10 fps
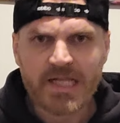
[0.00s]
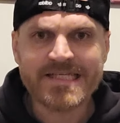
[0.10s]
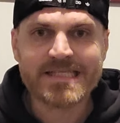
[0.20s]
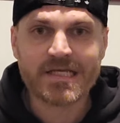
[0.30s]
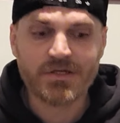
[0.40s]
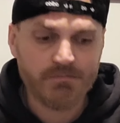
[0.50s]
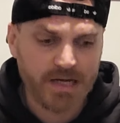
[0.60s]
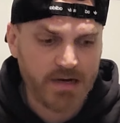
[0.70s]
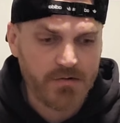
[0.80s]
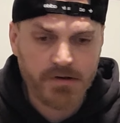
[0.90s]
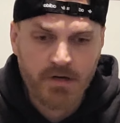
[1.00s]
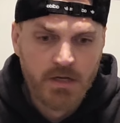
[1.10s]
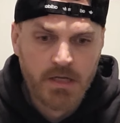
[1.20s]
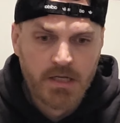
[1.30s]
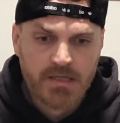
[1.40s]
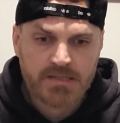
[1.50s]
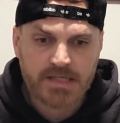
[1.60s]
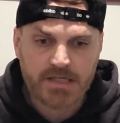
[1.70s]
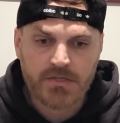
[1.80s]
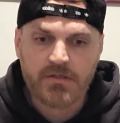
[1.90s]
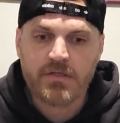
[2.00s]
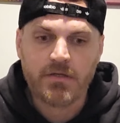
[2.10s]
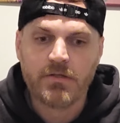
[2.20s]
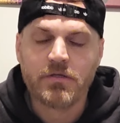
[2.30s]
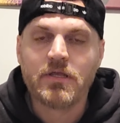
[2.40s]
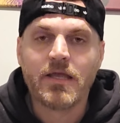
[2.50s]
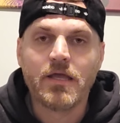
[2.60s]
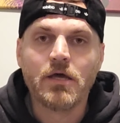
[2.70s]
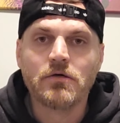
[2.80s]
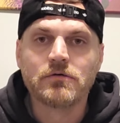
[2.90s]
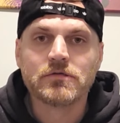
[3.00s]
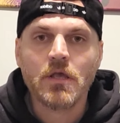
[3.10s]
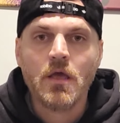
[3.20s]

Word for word: he's got good power. He's got good good KOs